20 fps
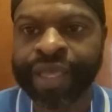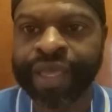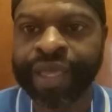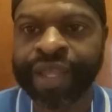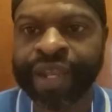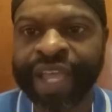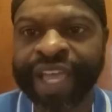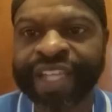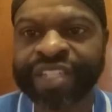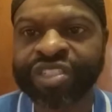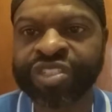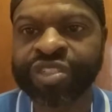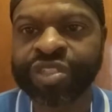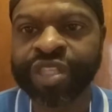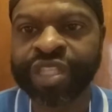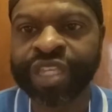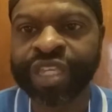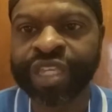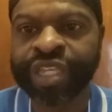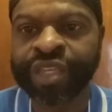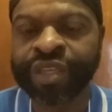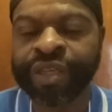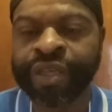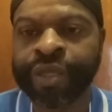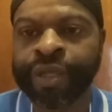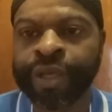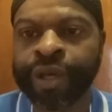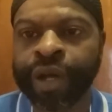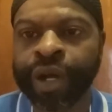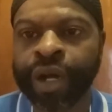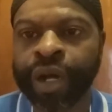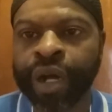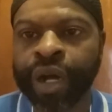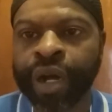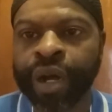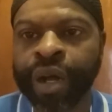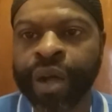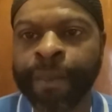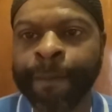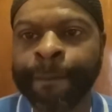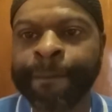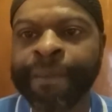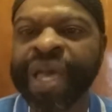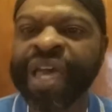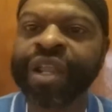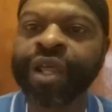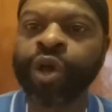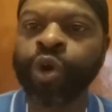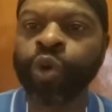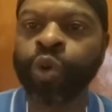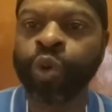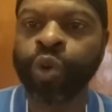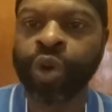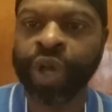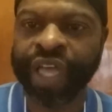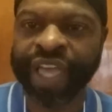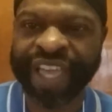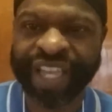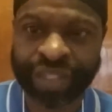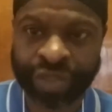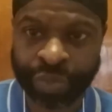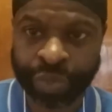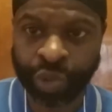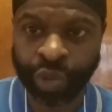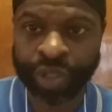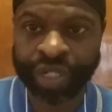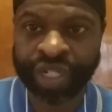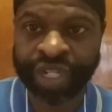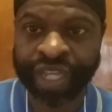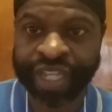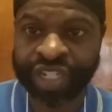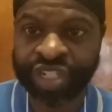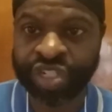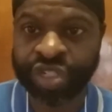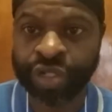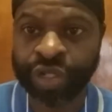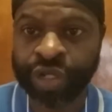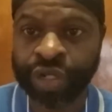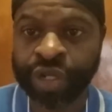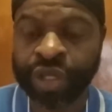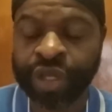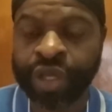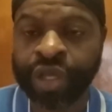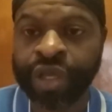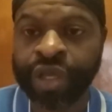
and that's the uh, medical exploitation